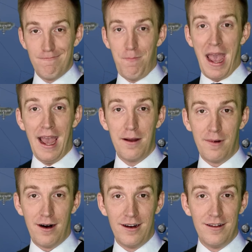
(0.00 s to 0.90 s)

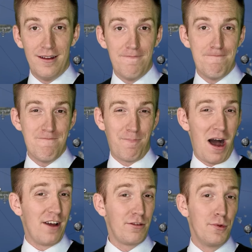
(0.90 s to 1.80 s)
Panama,
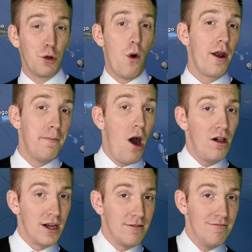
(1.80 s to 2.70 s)
possibly
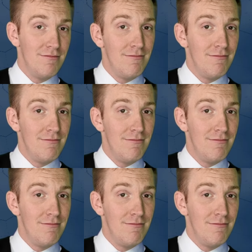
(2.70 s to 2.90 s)
Guatemala,